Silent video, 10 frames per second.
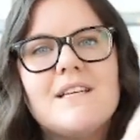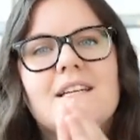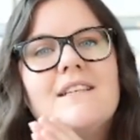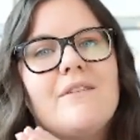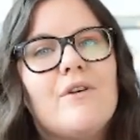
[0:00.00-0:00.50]
and
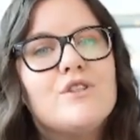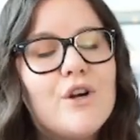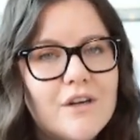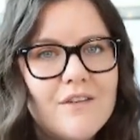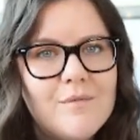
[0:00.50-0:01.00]
instead of
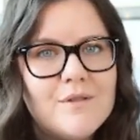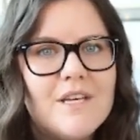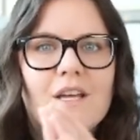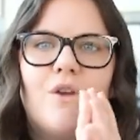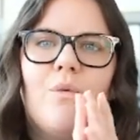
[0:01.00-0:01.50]
alternative
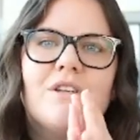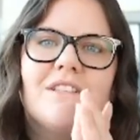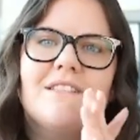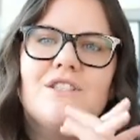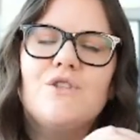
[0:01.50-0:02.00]
music, you want to
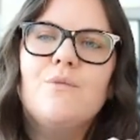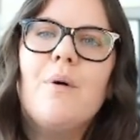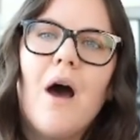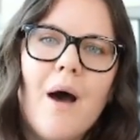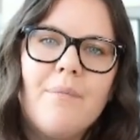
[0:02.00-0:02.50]
listen to
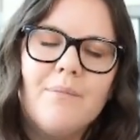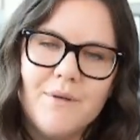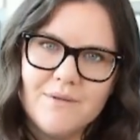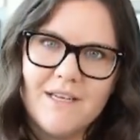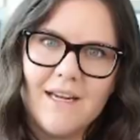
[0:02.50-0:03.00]
pop
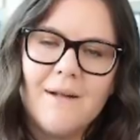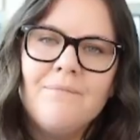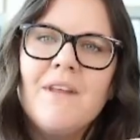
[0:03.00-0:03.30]
music.